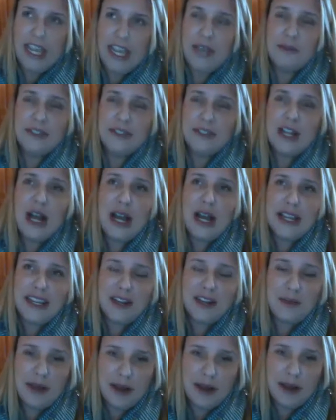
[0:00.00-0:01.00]
it was
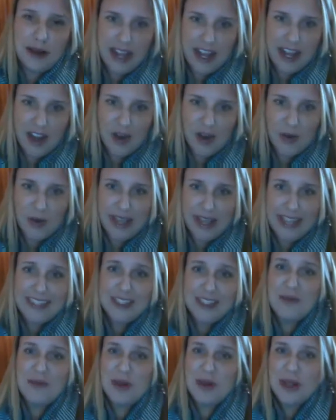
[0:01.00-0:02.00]
talking about how,
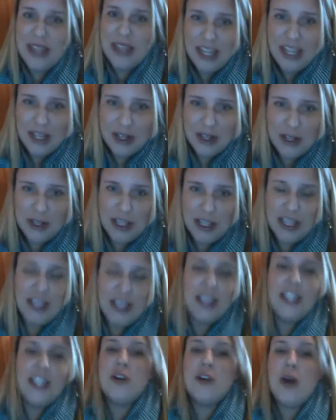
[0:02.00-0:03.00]
as a millennial,
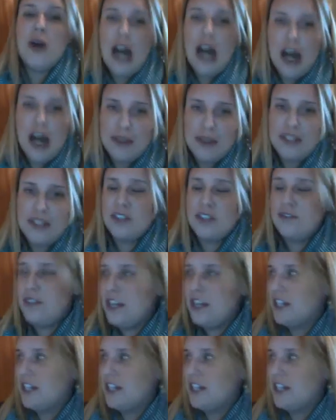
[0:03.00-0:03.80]
you know, hobbies are